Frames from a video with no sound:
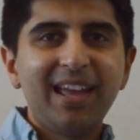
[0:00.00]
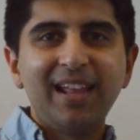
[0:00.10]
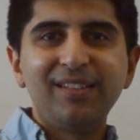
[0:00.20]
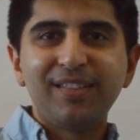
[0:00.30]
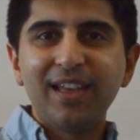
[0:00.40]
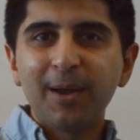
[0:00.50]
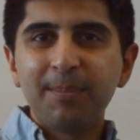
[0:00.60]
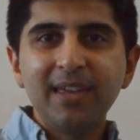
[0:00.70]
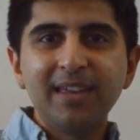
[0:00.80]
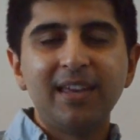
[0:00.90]
It's the
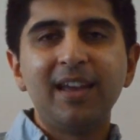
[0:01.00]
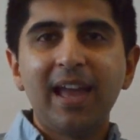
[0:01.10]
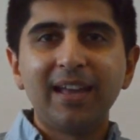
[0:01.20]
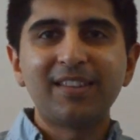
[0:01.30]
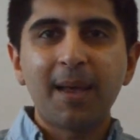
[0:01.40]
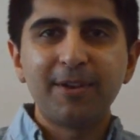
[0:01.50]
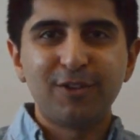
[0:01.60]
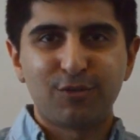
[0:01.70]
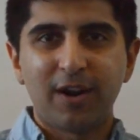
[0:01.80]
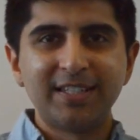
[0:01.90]
IB
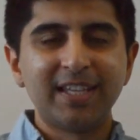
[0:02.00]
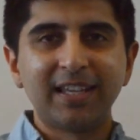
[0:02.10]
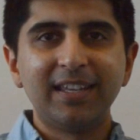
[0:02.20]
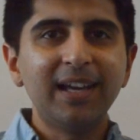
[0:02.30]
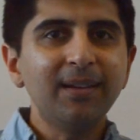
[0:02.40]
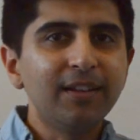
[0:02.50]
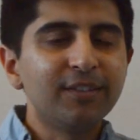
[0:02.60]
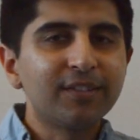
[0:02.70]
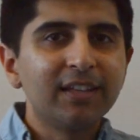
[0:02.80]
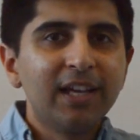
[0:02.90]
examiner's writing, yeah?
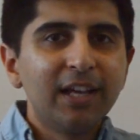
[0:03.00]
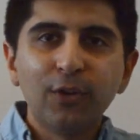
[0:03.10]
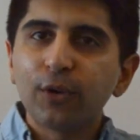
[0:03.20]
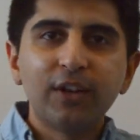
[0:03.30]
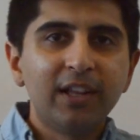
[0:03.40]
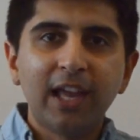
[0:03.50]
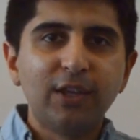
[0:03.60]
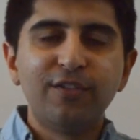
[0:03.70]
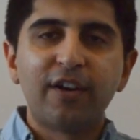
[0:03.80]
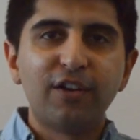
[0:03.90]
It's not going to get
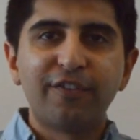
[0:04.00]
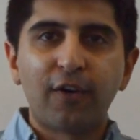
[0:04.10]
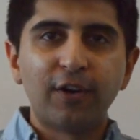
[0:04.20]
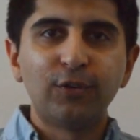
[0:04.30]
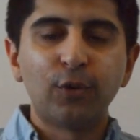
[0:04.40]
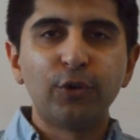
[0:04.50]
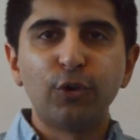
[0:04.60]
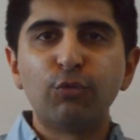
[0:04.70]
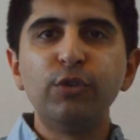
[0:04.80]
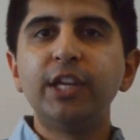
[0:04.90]
you very far at all.
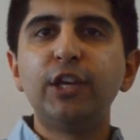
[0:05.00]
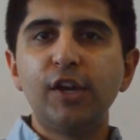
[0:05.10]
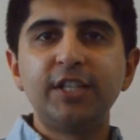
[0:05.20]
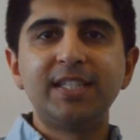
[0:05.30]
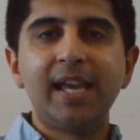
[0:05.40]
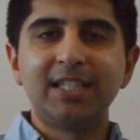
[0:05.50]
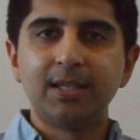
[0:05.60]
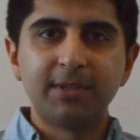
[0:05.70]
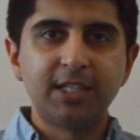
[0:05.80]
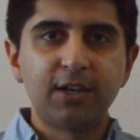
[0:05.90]
You're
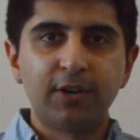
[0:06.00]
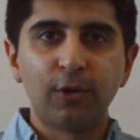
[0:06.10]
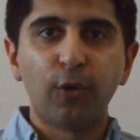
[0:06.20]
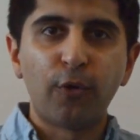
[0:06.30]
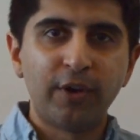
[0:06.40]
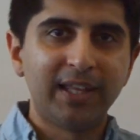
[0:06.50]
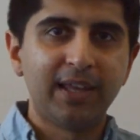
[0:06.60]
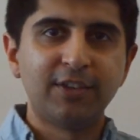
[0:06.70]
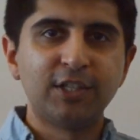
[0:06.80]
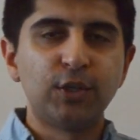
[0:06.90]
regurgitating material already
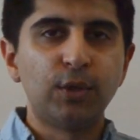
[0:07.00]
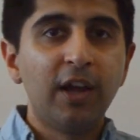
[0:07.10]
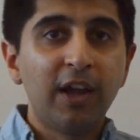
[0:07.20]
given to you.